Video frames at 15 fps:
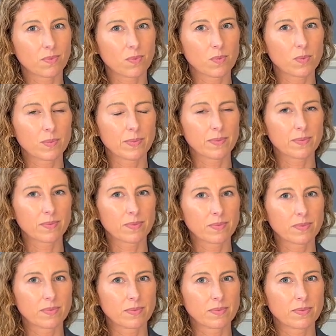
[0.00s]

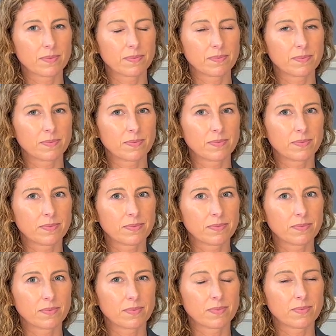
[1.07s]

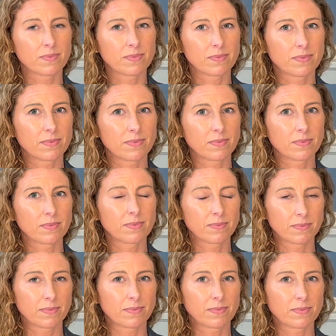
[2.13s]

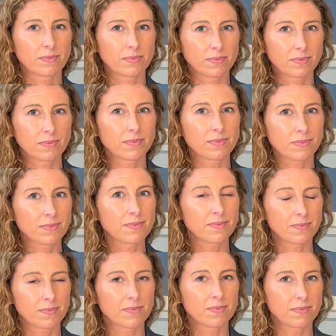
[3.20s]

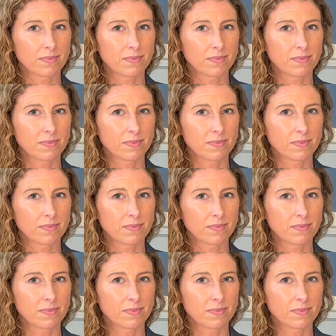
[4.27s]
This person isn't speaking.